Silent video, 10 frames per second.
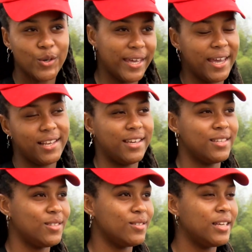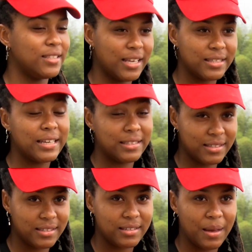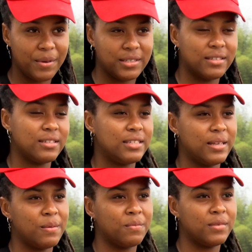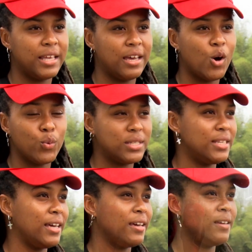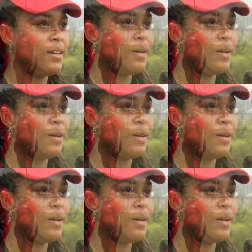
Go KD! So it, it, it's amazing to see them. They're always there.